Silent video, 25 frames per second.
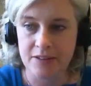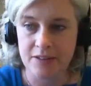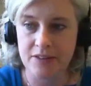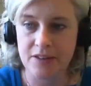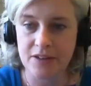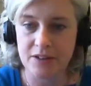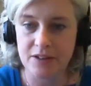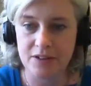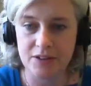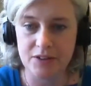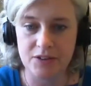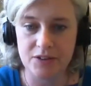
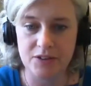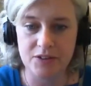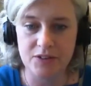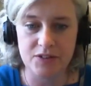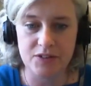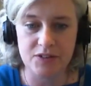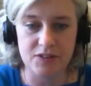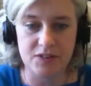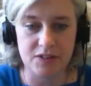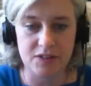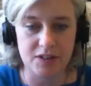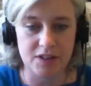
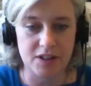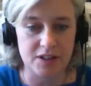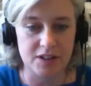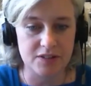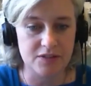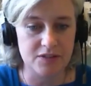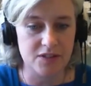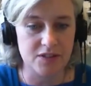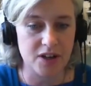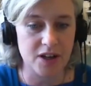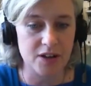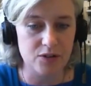there's a
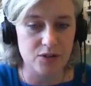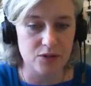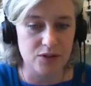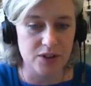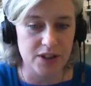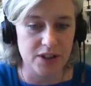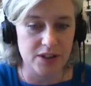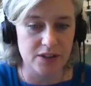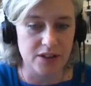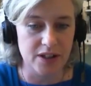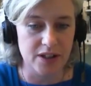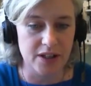town
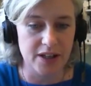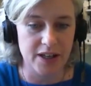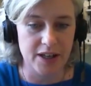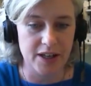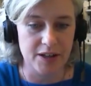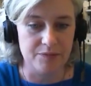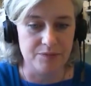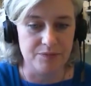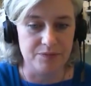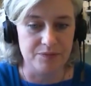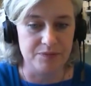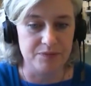in
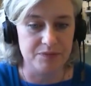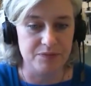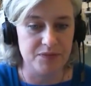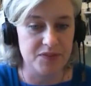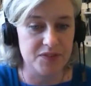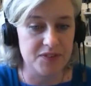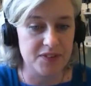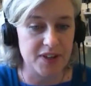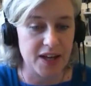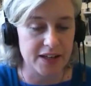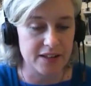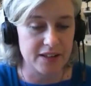um,
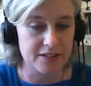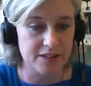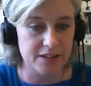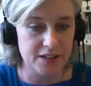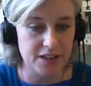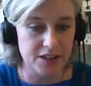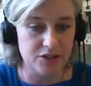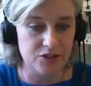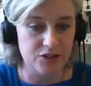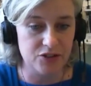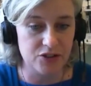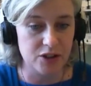
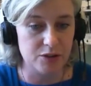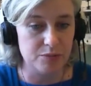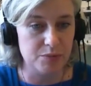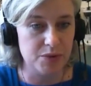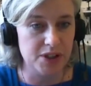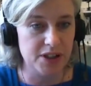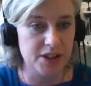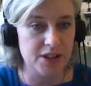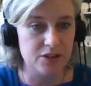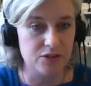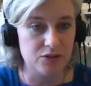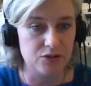Saxony in
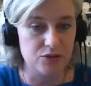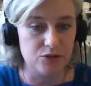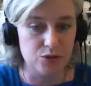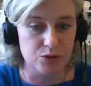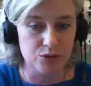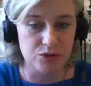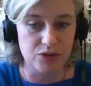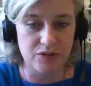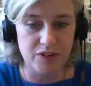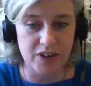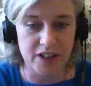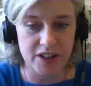Germany in
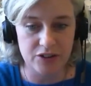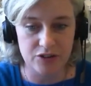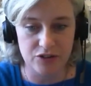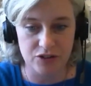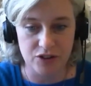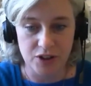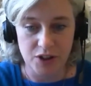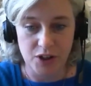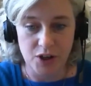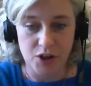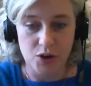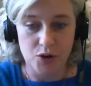Rodewisch